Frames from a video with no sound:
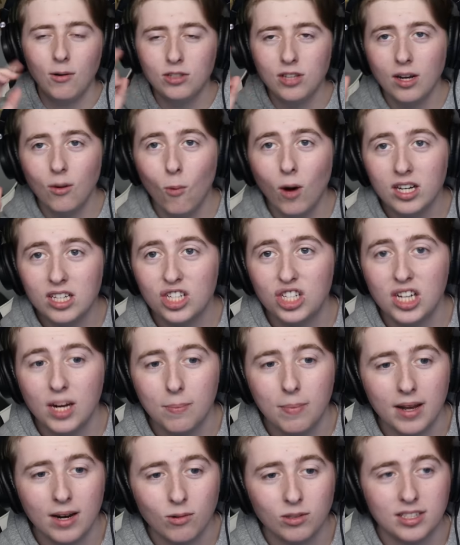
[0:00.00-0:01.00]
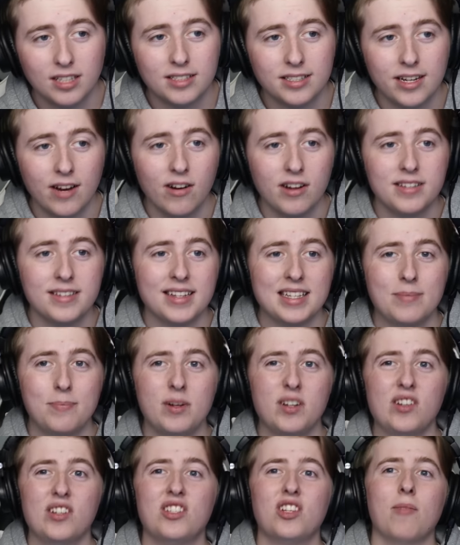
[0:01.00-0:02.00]
I was on one ship, and it was the scariest
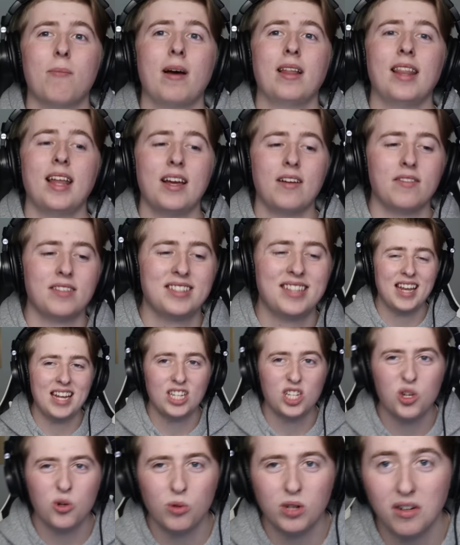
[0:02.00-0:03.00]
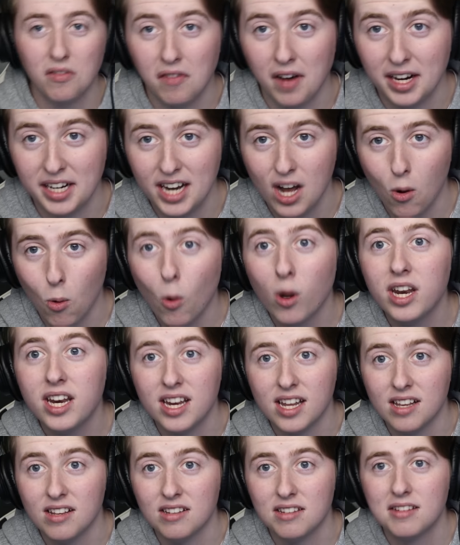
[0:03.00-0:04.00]
experience of my life. Stay tuned to find out what it
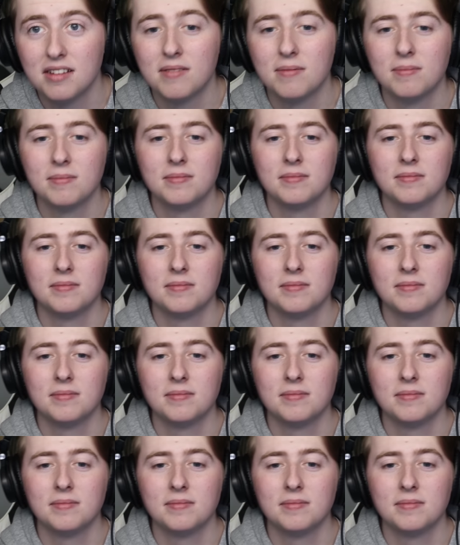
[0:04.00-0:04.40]
is. Is.